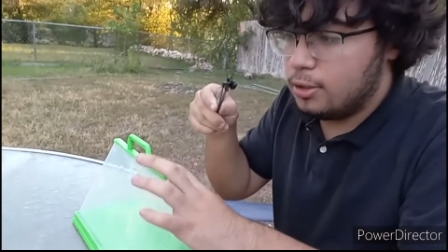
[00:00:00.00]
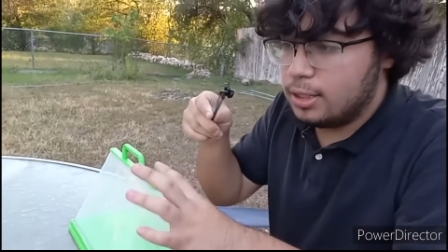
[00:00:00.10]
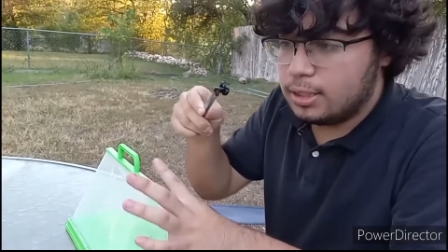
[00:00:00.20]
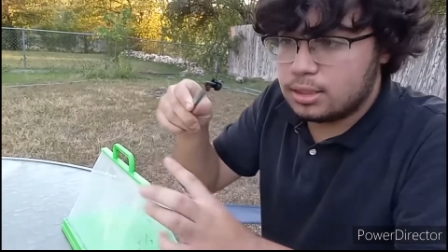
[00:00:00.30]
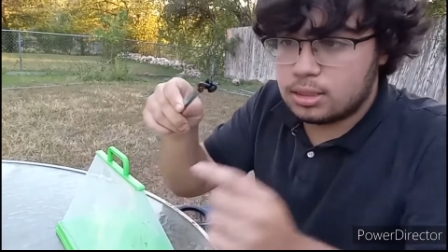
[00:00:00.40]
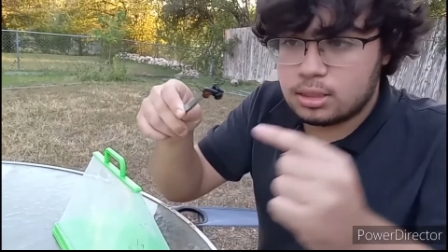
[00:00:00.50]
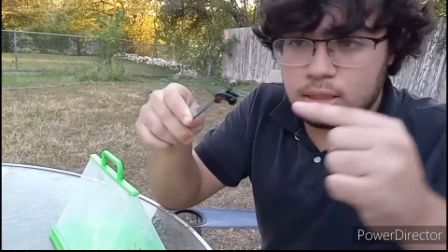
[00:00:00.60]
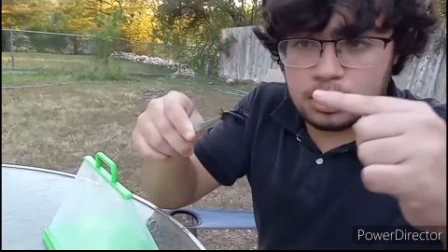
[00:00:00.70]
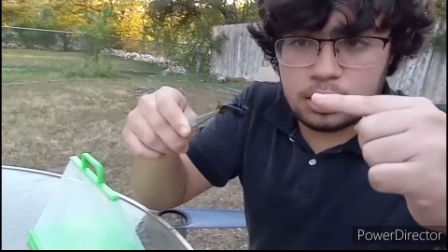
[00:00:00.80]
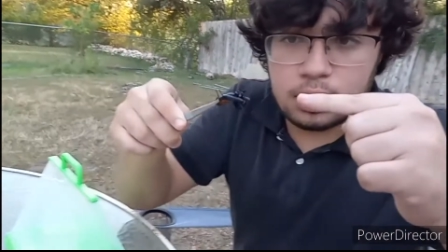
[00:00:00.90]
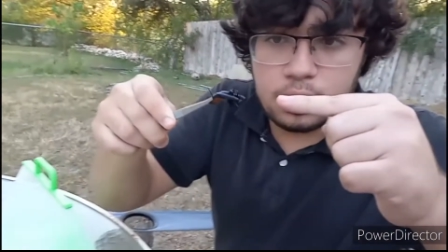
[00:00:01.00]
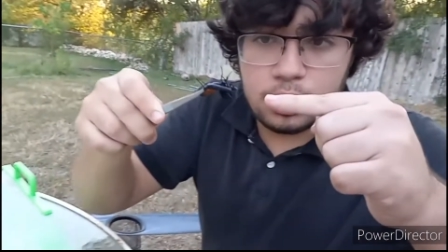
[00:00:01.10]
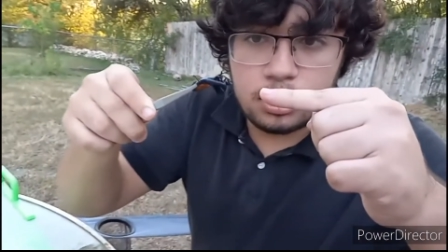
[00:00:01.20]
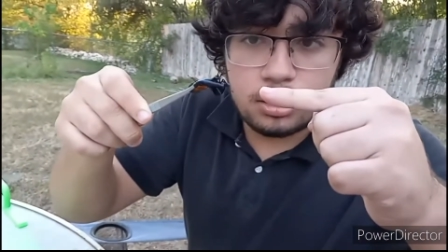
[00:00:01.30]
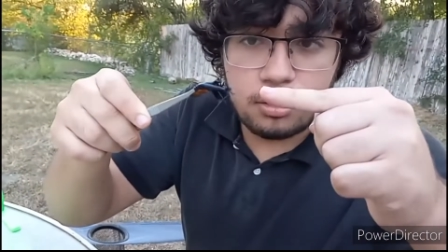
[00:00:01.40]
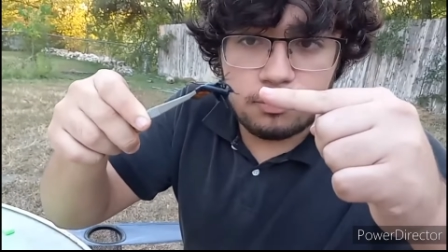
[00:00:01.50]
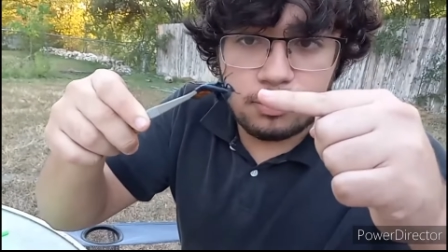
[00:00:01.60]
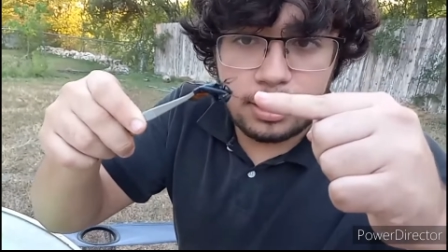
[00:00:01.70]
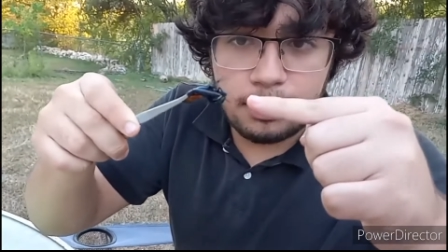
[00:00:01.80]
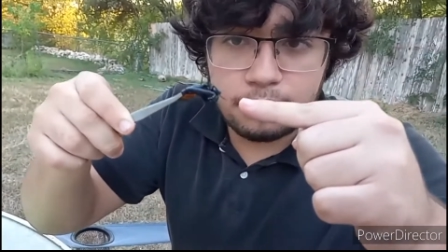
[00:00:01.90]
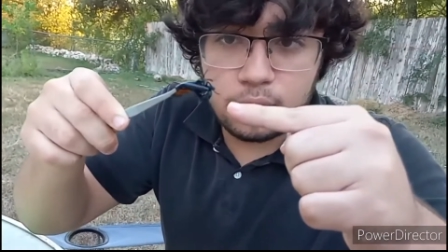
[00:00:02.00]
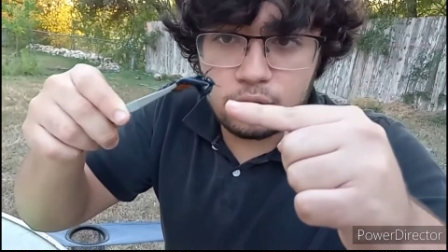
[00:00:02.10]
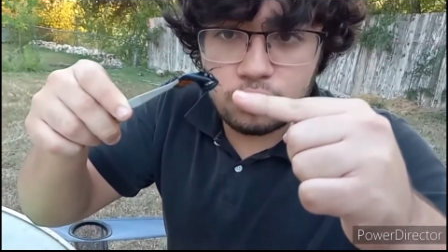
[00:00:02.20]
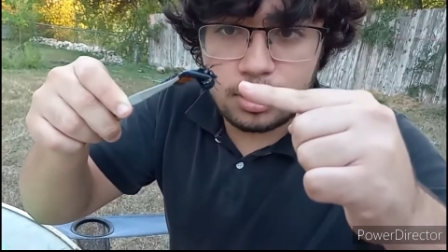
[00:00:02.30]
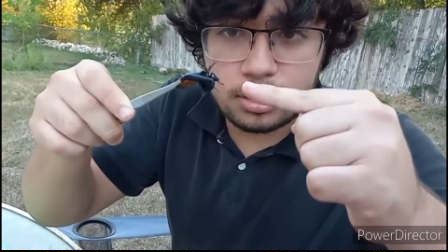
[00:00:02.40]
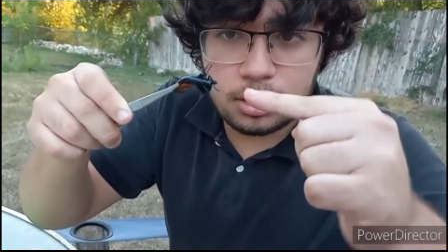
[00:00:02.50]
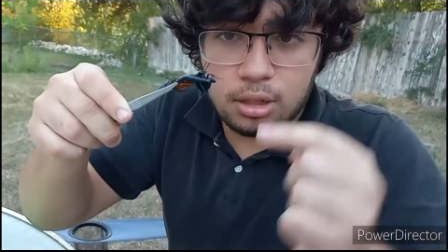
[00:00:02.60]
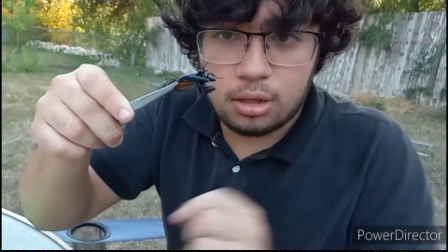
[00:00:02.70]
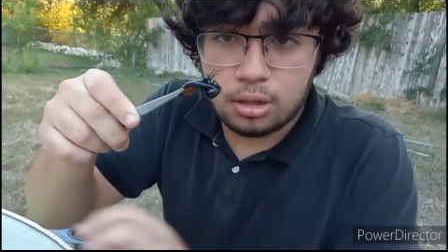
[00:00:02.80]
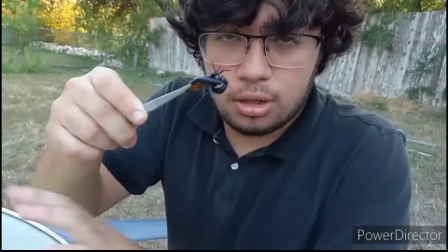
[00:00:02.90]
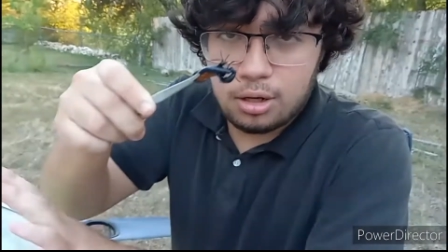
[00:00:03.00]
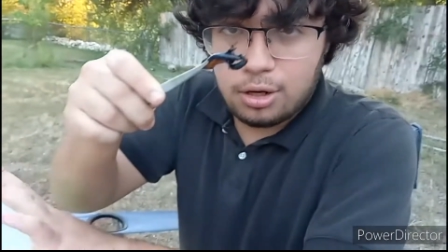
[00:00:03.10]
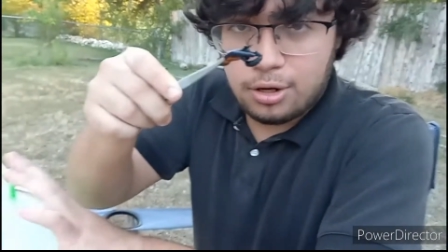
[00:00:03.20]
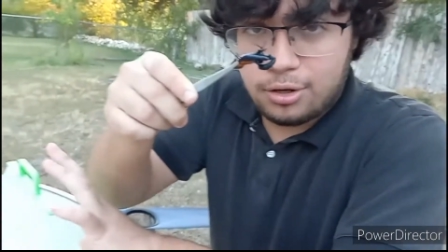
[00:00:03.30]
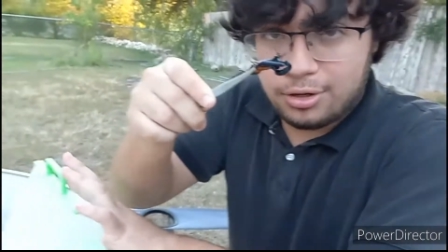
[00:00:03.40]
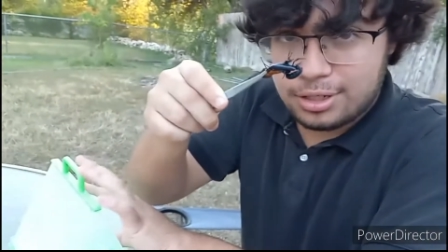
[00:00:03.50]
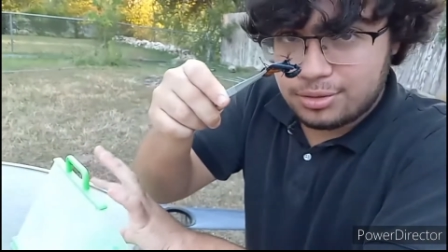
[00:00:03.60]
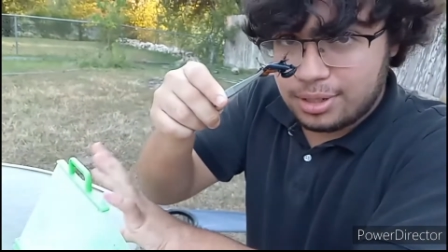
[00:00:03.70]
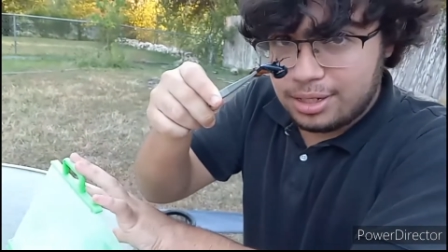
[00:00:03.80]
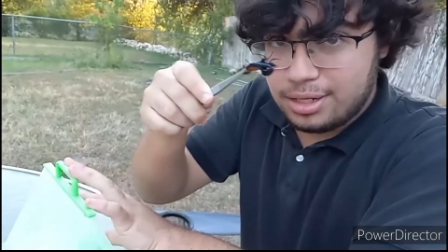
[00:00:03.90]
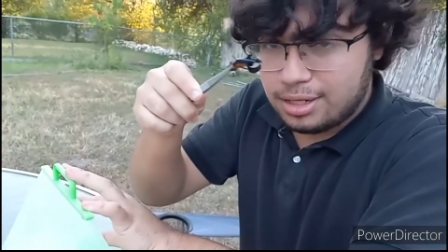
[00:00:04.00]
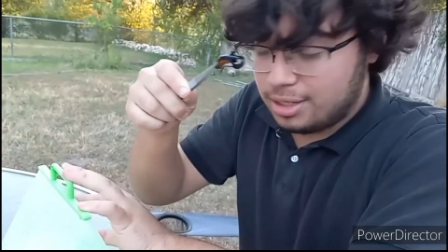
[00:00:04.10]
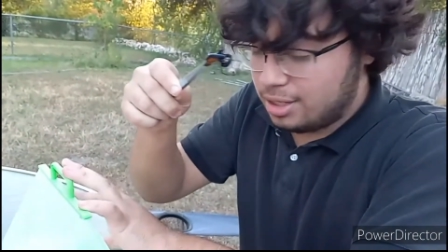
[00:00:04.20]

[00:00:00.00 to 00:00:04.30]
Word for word: here it is the flamed tarantula hawk. Are you guys ready?